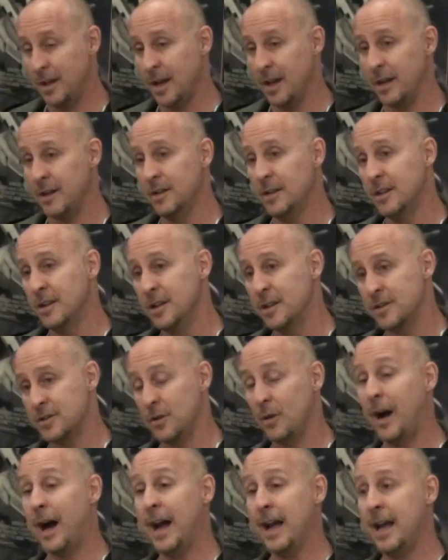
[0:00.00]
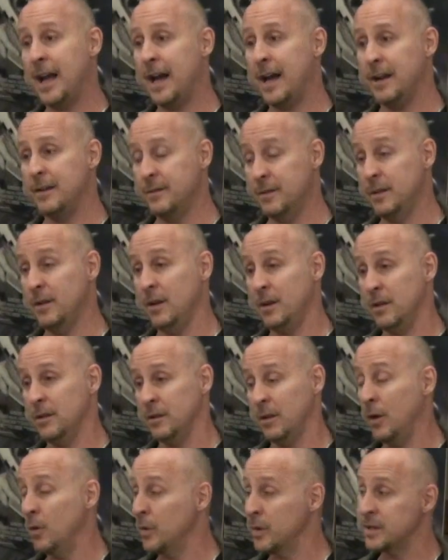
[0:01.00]
Yeah. So I had
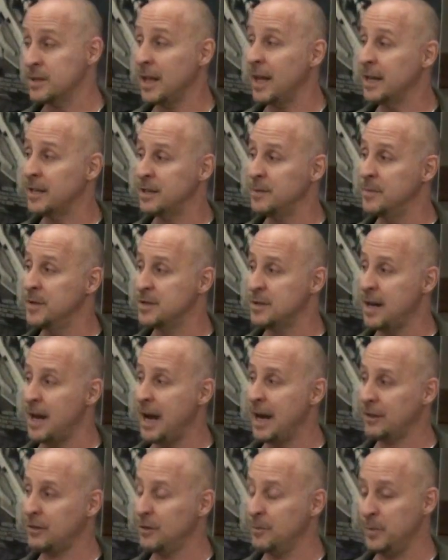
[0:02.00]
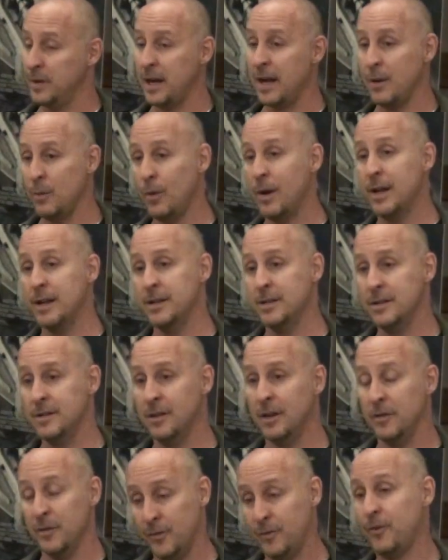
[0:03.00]
always liked him as an actor, but I went
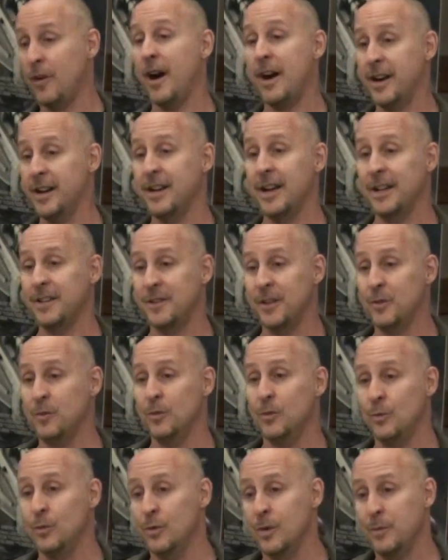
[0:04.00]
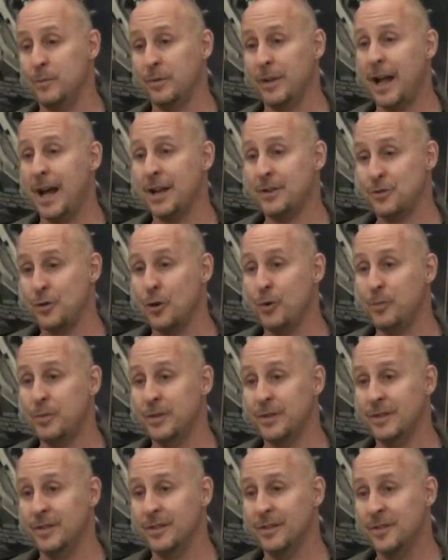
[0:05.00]
on the Friday night that Whiplash
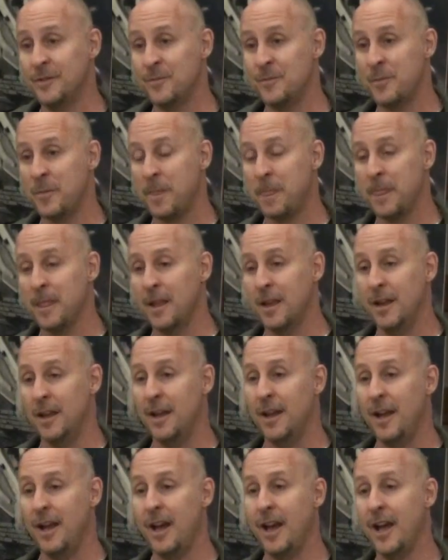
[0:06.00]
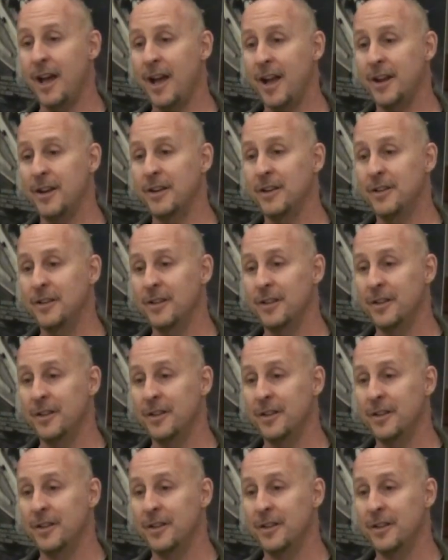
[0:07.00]
opened, and